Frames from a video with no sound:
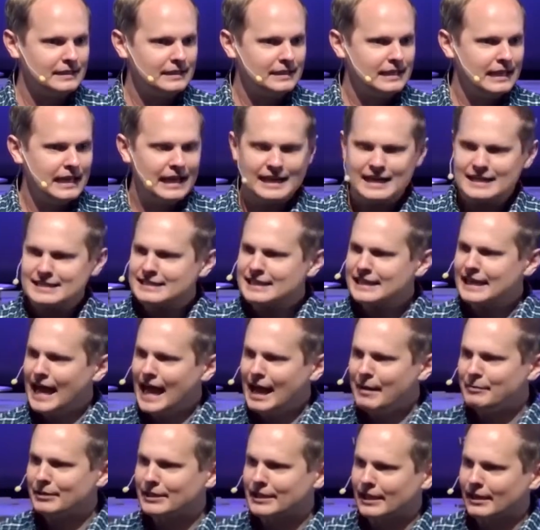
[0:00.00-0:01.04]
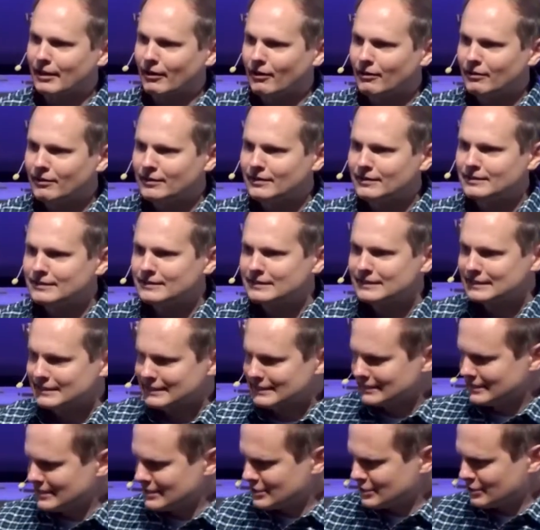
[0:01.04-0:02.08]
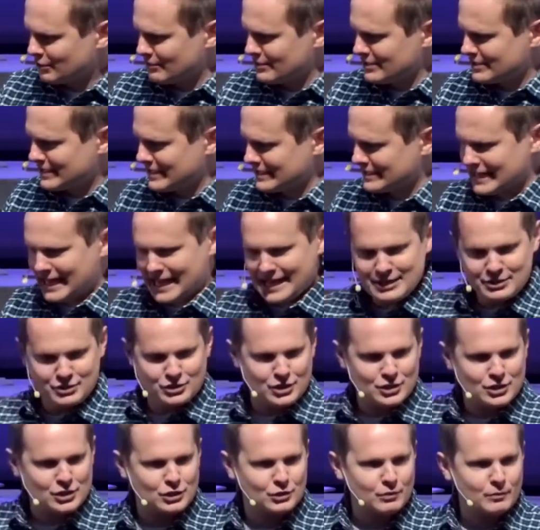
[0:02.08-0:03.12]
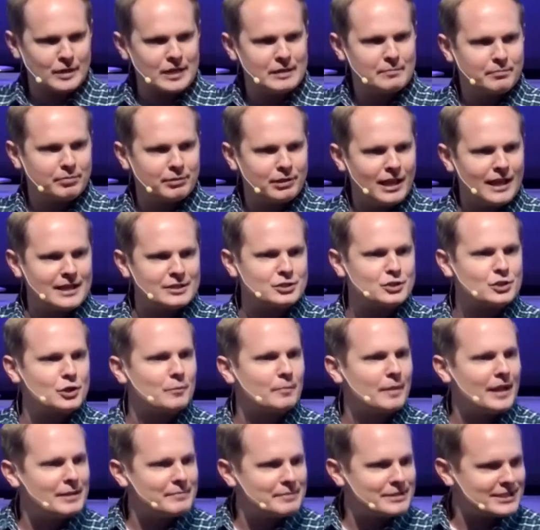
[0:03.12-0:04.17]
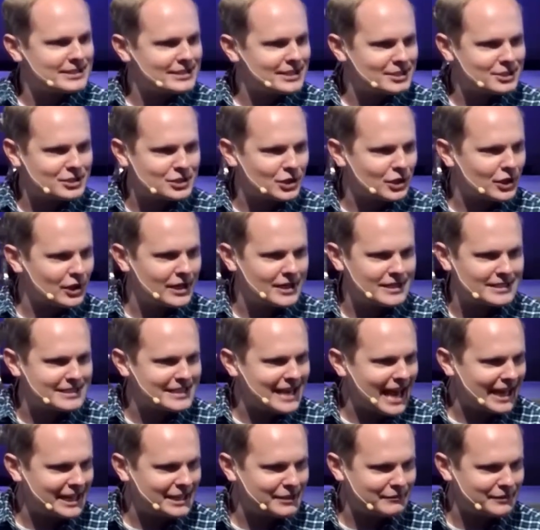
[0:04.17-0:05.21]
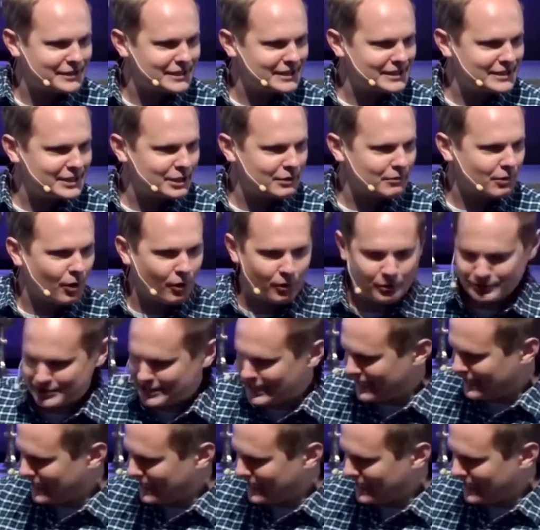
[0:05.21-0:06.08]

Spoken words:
And I said, Abigail, this toy says ages 3+. Your baby sister is not even a year old yet. I